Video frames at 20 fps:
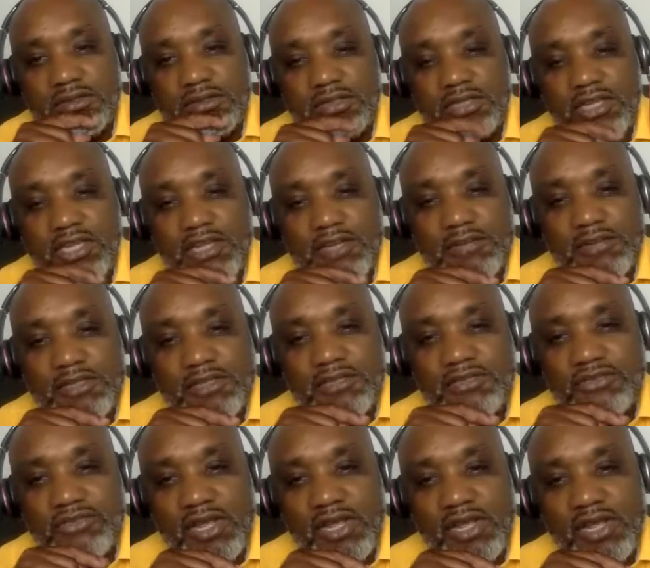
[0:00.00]
You know what I
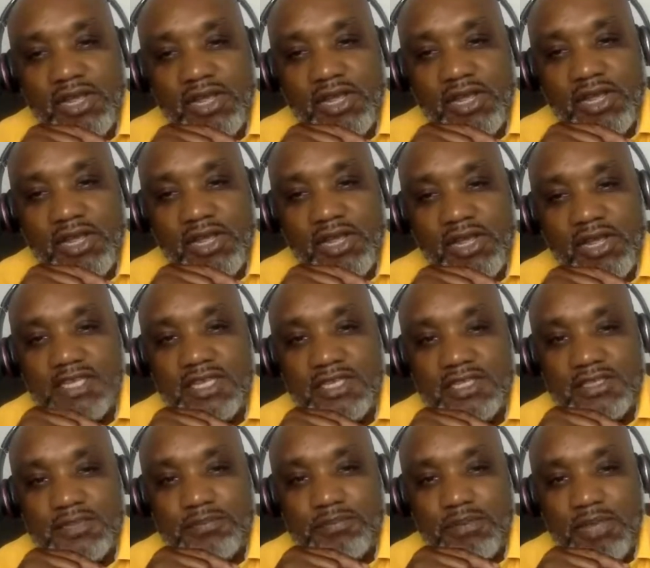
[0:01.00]
mean? Try to ex-
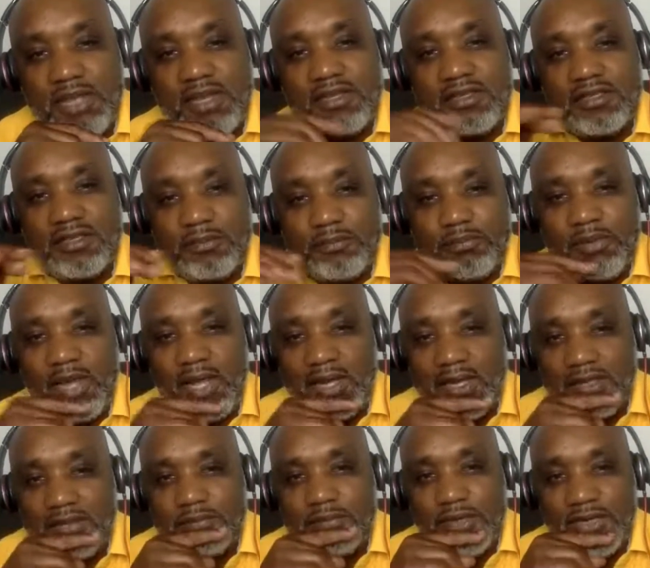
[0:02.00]
expand the
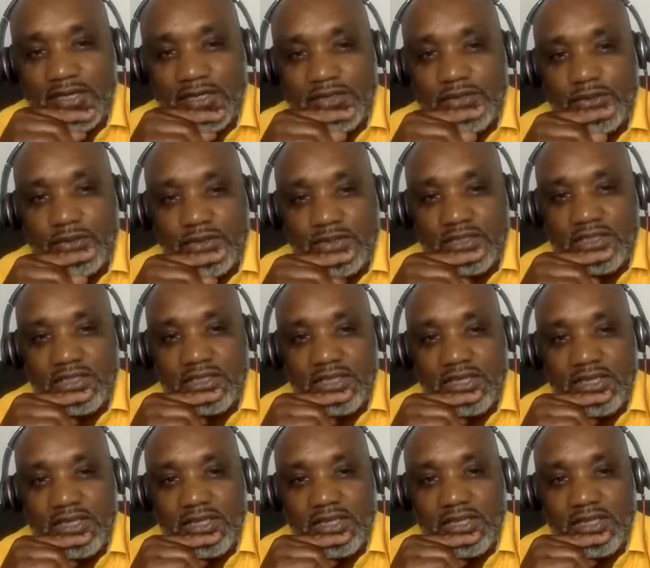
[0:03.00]
palate on the goat thing
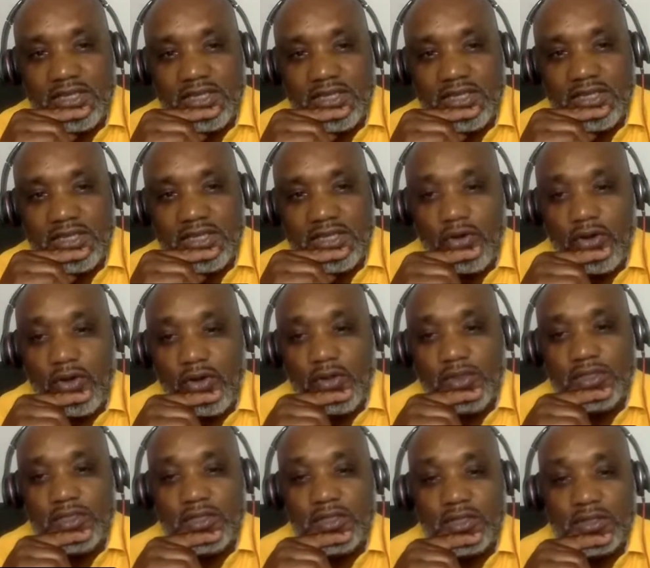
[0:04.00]
and let me know how
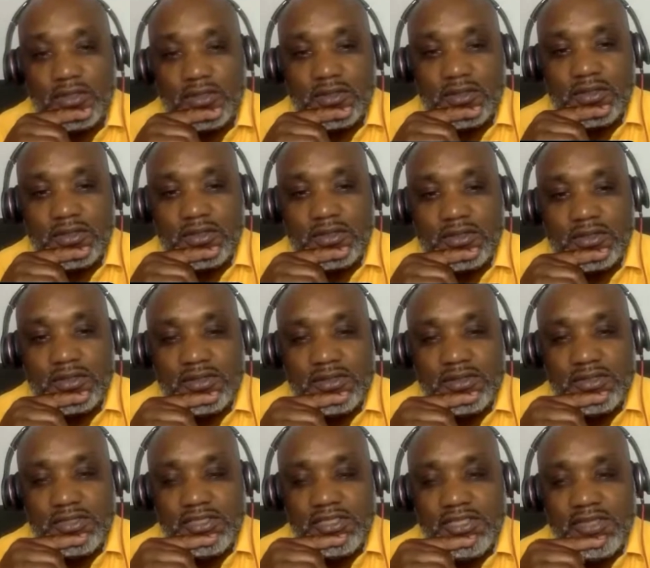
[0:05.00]
it go.
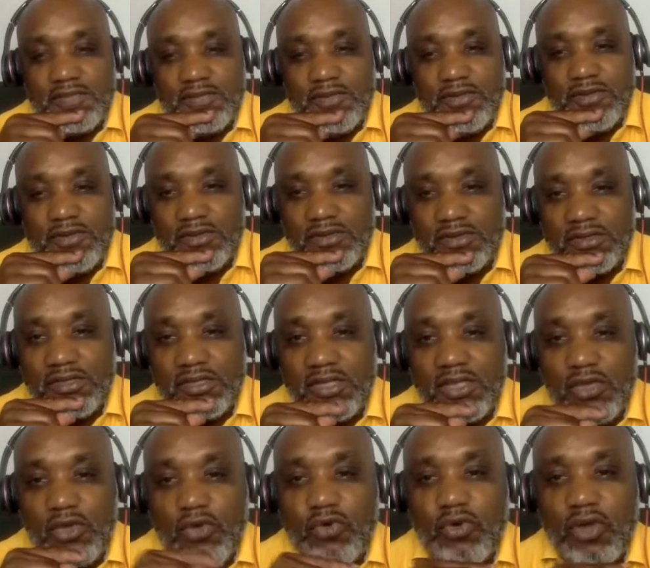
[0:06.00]
So let me know
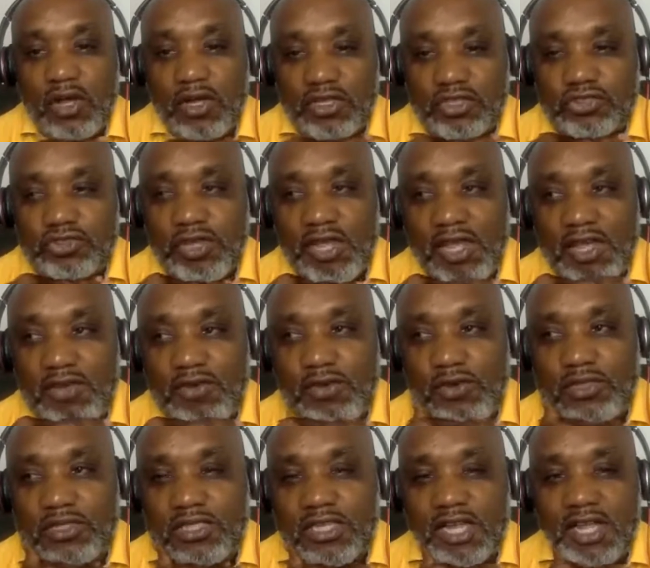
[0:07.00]
who are gonna try
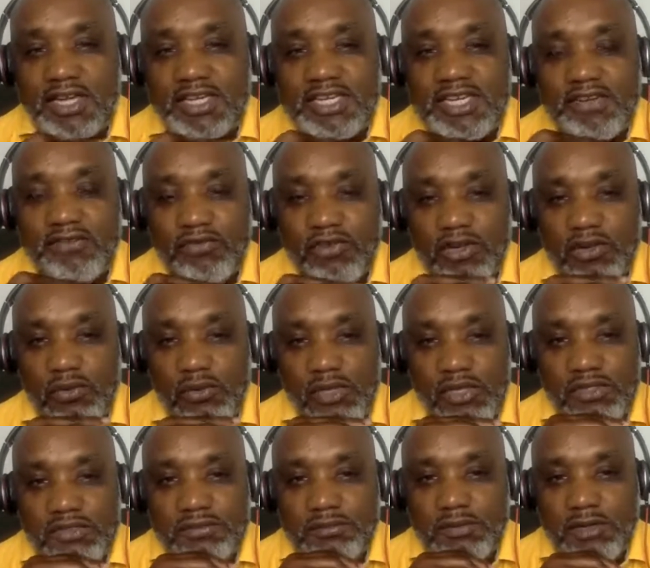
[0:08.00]
goat in a different
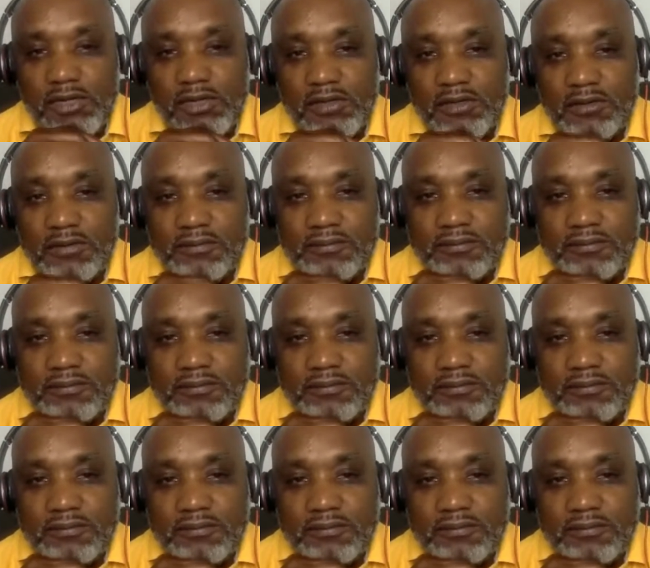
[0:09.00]
way tomorrow.